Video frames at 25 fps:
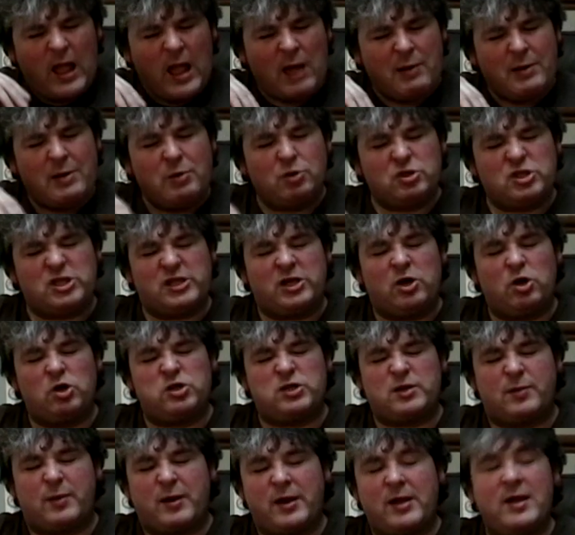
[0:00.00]
And when he wants to kill
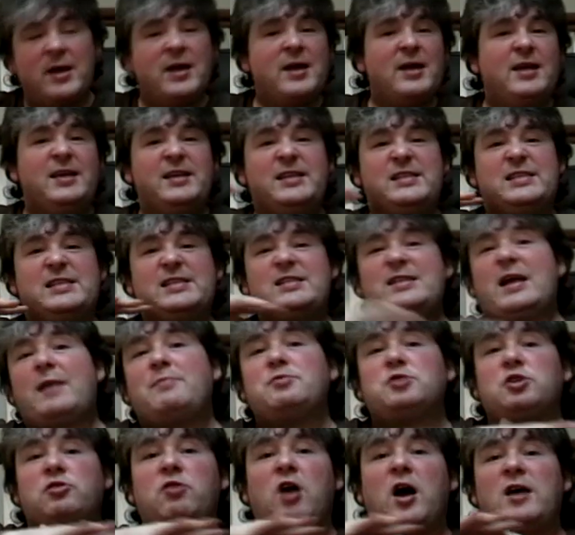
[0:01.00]
someone, he
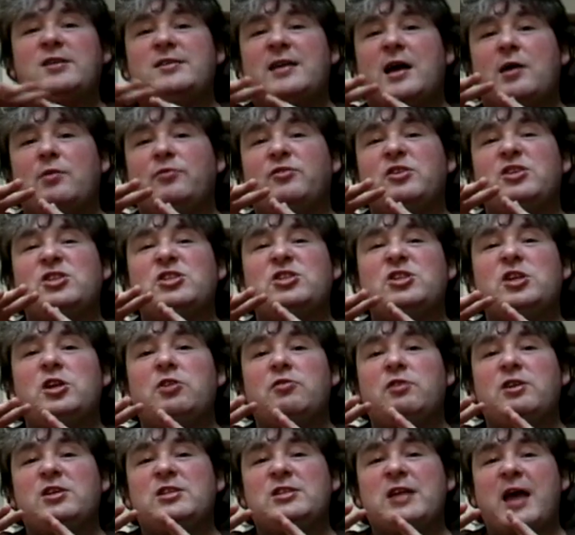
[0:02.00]
stabs their eyes out with a sting
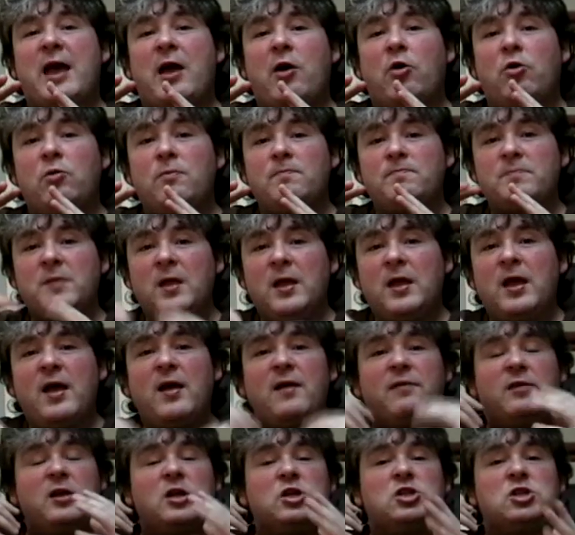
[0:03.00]
on his tail.
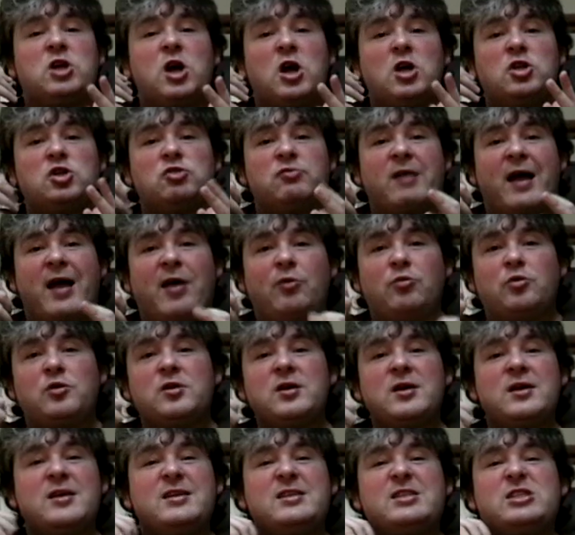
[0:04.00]
When he turns
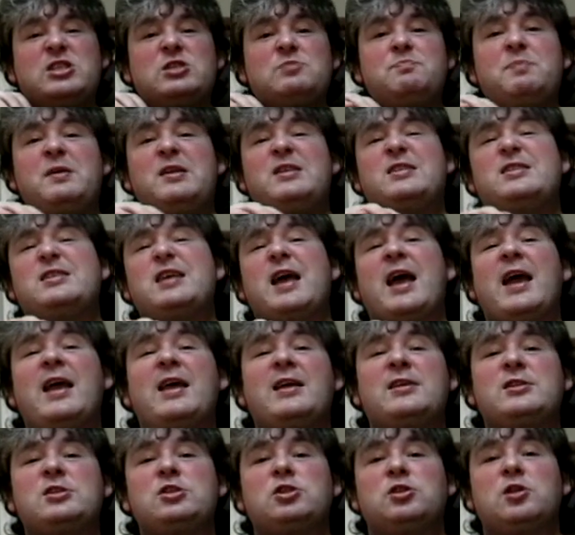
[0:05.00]
around, spits
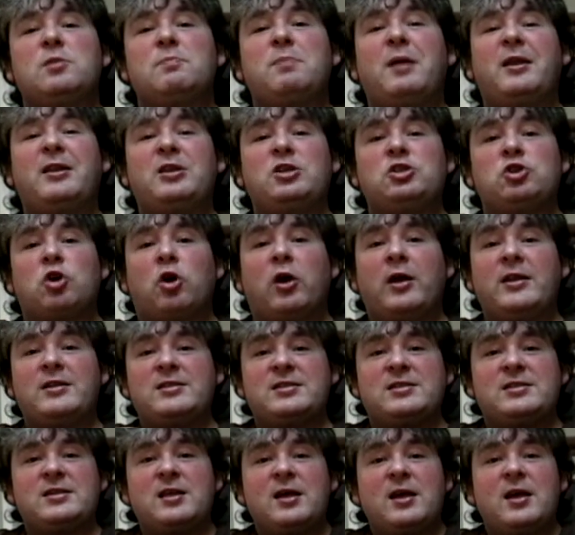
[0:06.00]
eggs into the bloody
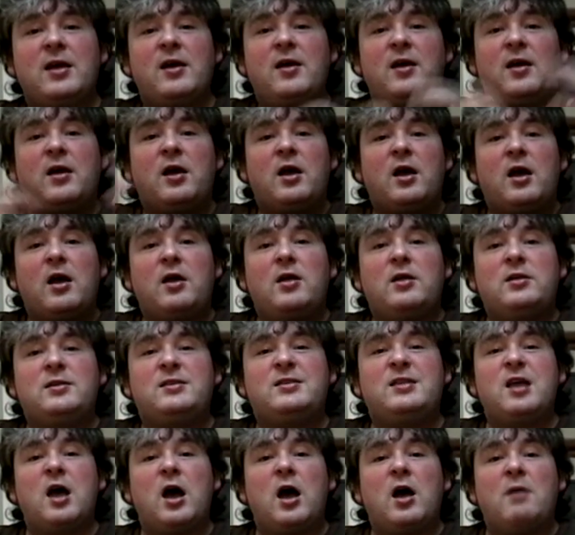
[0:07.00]
sockets.
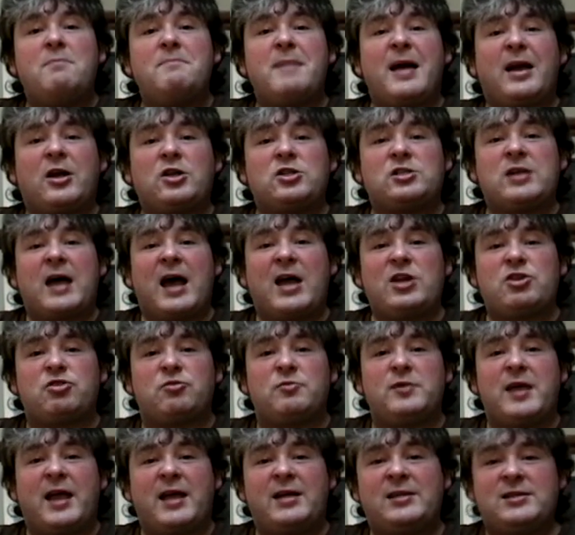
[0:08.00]
Maggots hatch
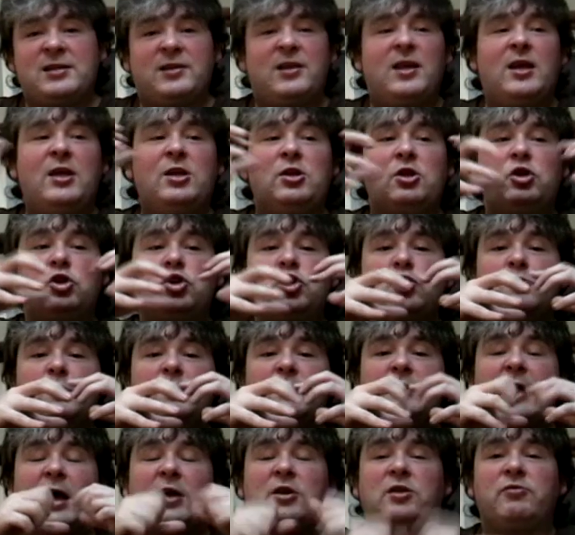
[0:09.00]
from the eggs and they eat the
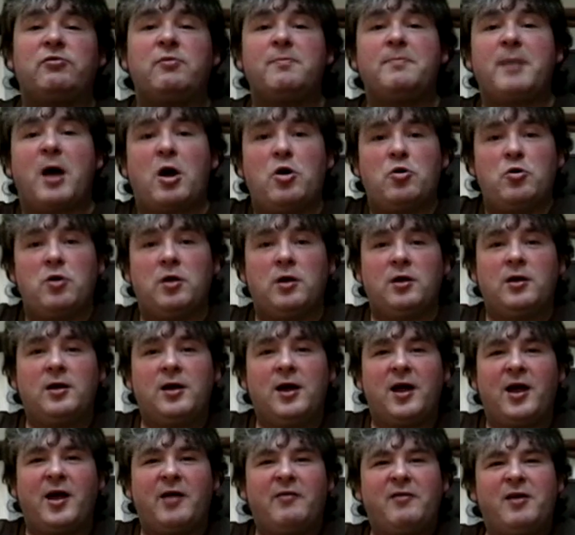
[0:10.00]
human down to the bone.
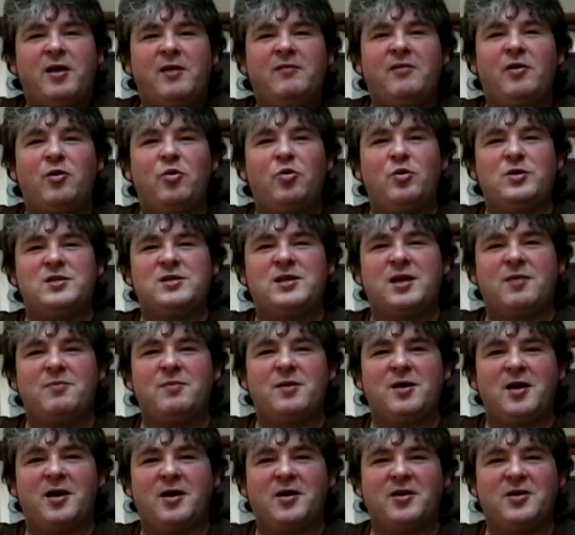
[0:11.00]
That always gave
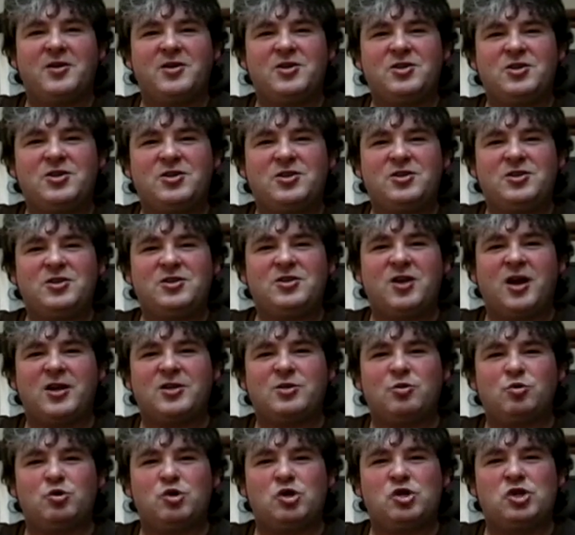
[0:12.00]
me a
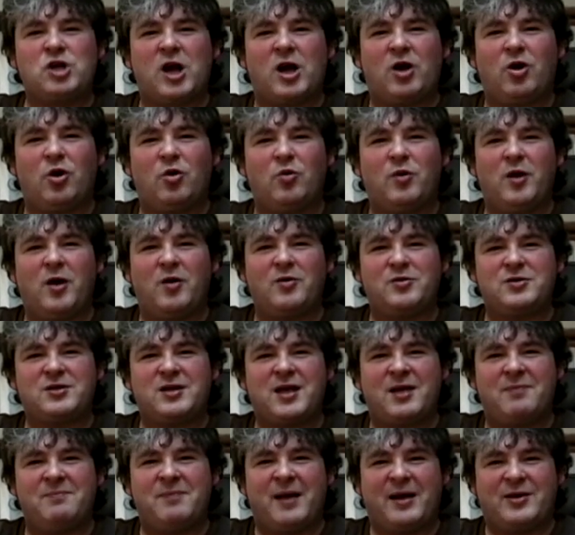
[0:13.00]
nice little chuckle when I was
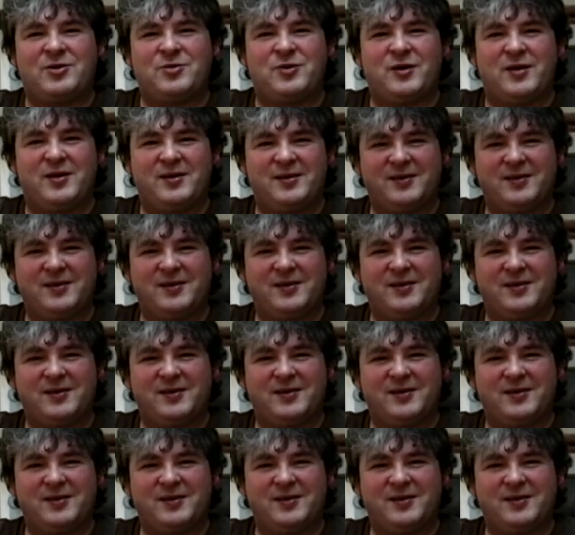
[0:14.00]
coming back to it.